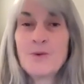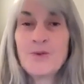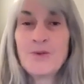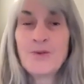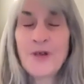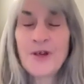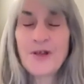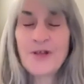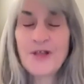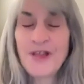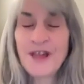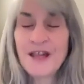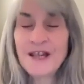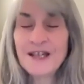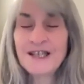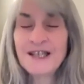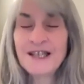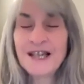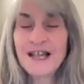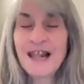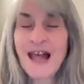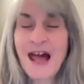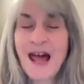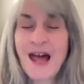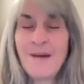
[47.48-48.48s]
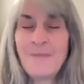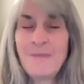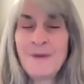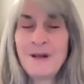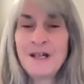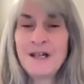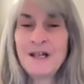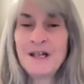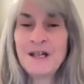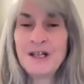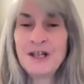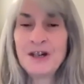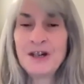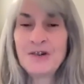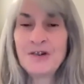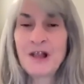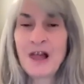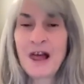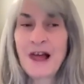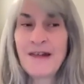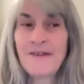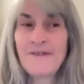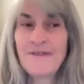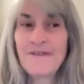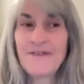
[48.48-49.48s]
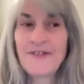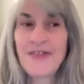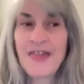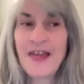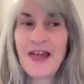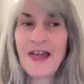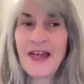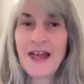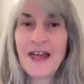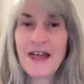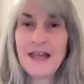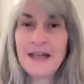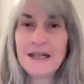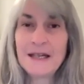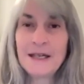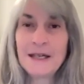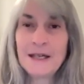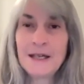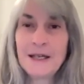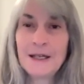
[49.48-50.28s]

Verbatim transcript: The things that happen in your life that